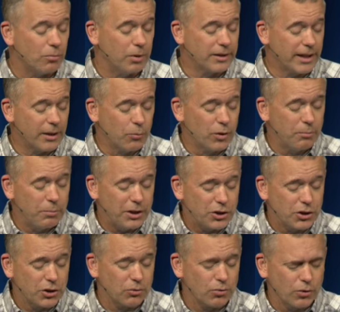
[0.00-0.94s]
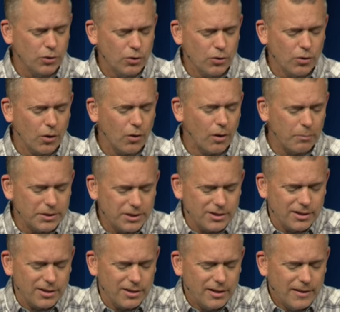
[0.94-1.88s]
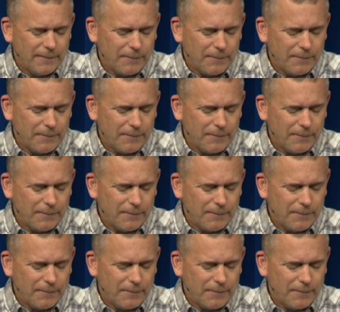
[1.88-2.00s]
But they would be children who grow up, as the,